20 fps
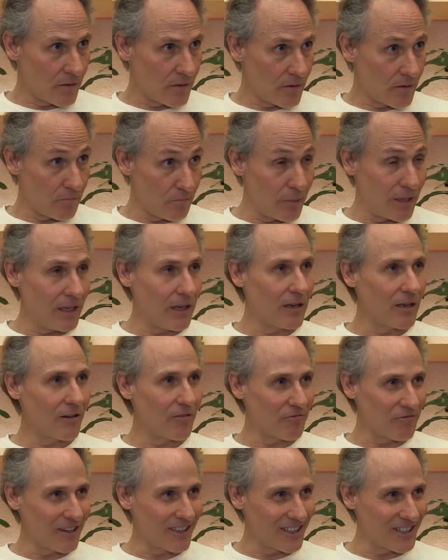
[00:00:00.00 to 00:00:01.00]
the being
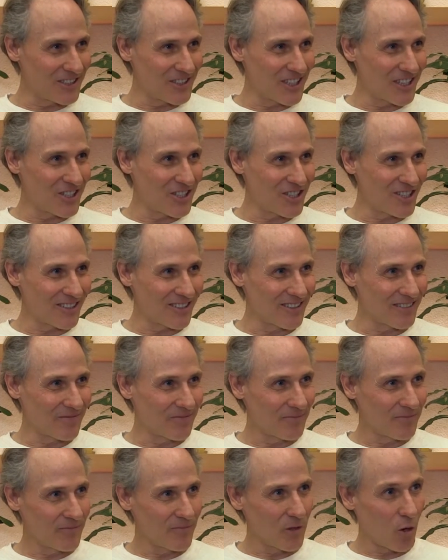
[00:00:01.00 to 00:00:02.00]
of realization,
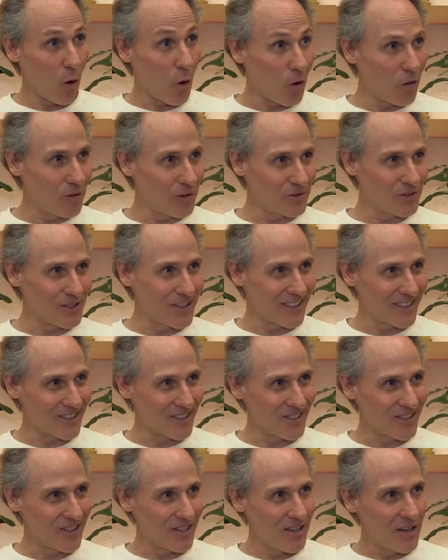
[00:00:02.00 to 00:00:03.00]
all those
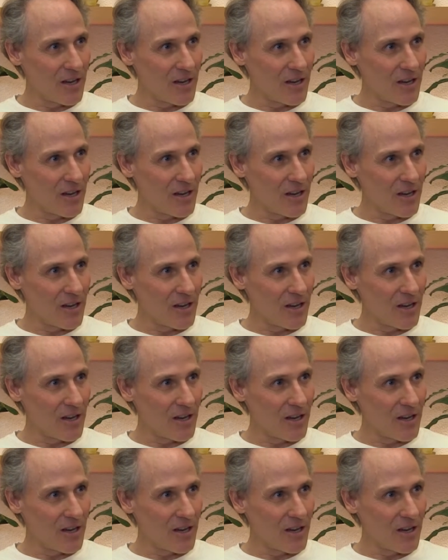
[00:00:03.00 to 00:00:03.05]
things.